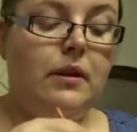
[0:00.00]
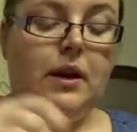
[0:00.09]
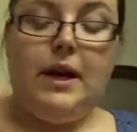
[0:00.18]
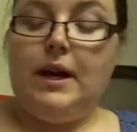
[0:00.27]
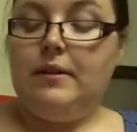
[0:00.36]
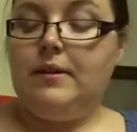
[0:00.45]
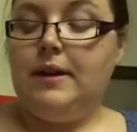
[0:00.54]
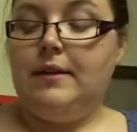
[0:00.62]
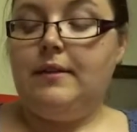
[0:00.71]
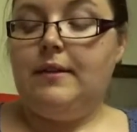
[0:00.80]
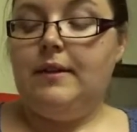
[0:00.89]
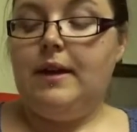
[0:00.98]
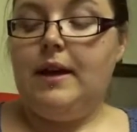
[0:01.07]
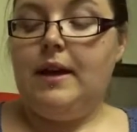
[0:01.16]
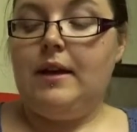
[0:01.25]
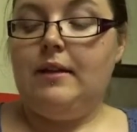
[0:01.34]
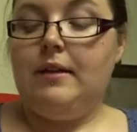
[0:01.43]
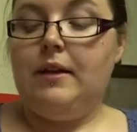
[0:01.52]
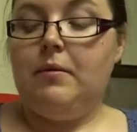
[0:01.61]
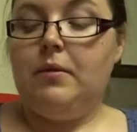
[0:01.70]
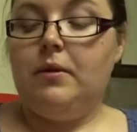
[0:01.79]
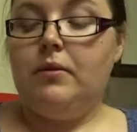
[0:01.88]
I asked yesterday, I think
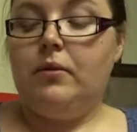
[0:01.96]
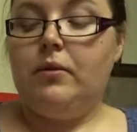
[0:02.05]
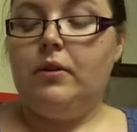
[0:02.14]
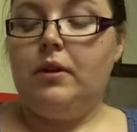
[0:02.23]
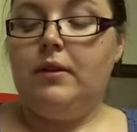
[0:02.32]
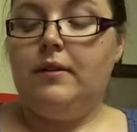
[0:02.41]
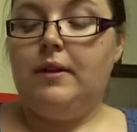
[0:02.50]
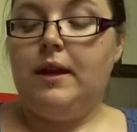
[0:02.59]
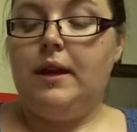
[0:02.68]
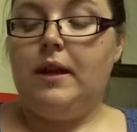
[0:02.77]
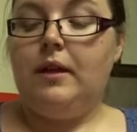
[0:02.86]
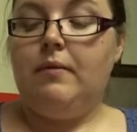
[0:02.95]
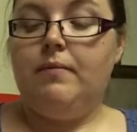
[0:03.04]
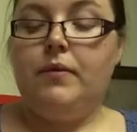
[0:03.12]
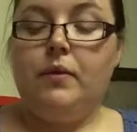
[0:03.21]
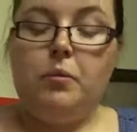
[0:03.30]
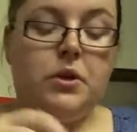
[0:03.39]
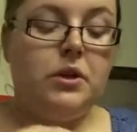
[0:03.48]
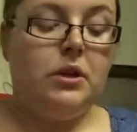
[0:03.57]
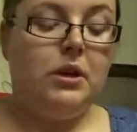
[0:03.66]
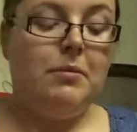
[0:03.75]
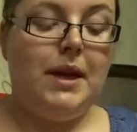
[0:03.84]
it was, or Thursday, so what
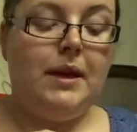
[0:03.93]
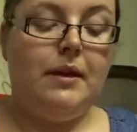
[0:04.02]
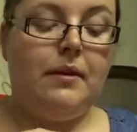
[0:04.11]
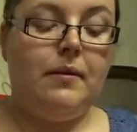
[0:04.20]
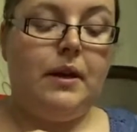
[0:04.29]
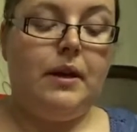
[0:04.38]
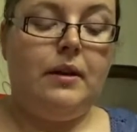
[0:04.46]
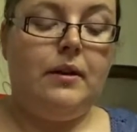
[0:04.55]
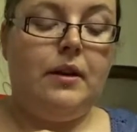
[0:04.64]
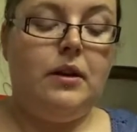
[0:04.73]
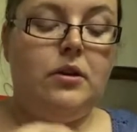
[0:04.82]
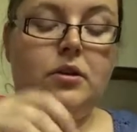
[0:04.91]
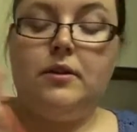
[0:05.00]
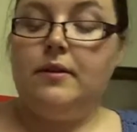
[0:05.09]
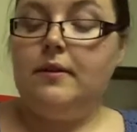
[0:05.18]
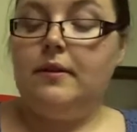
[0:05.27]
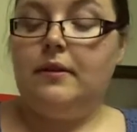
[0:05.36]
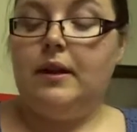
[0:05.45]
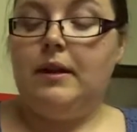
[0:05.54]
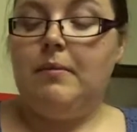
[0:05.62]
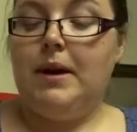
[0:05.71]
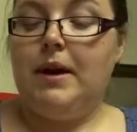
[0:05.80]
shall I make? And Ayesha
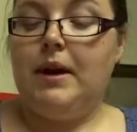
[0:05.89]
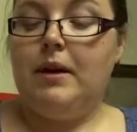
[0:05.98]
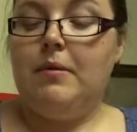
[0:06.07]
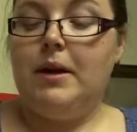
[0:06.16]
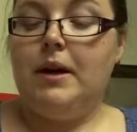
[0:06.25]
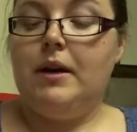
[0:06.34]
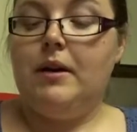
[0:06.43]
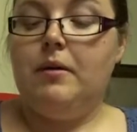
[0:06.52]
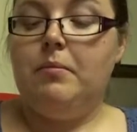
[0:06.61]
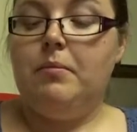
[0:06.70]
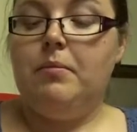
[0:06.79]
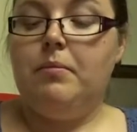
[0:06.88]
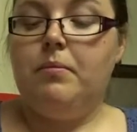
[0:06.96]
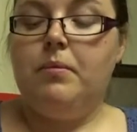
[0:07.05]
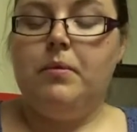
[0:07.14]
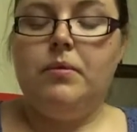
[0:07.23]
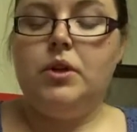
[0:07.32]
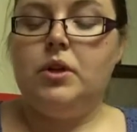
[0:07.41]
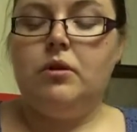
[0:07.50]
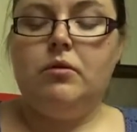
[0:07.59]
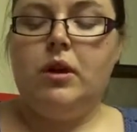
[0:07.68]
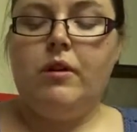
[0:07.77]
said about how about a
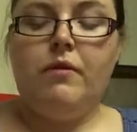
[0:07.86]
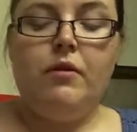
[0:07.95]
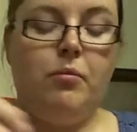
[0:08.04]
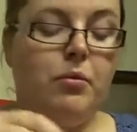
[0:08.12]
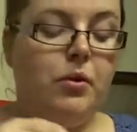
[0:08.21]
journal cover or